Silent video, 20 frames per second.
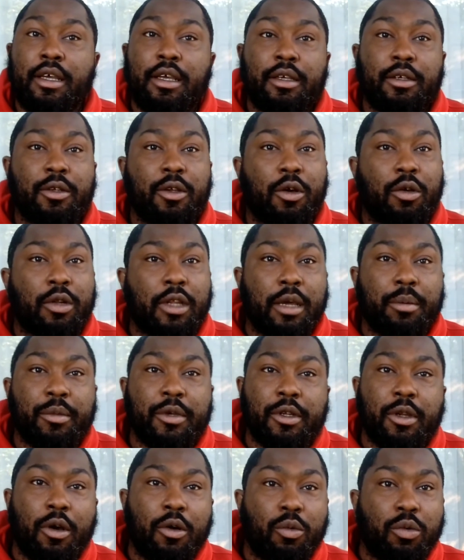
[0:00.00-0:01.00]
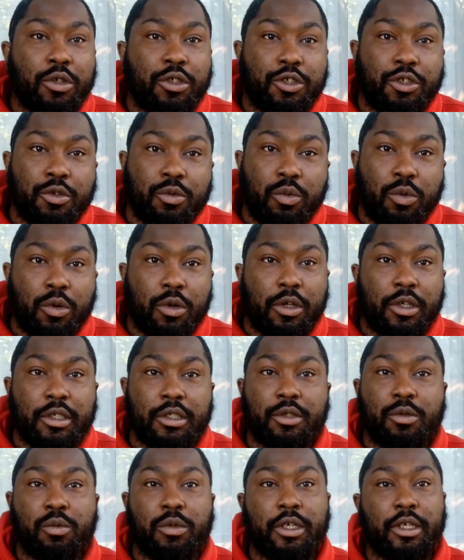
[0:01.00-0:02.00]
let me know what you wore
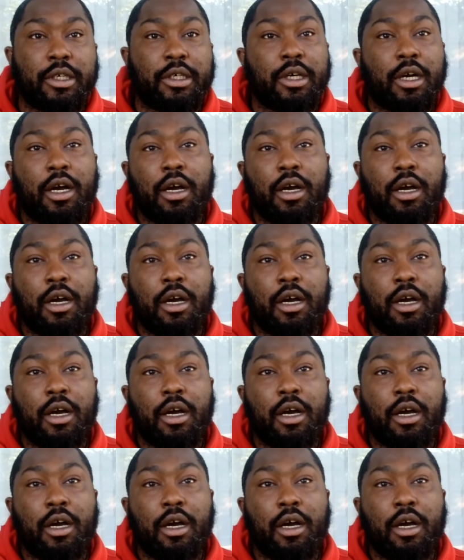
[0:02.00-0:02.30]
this week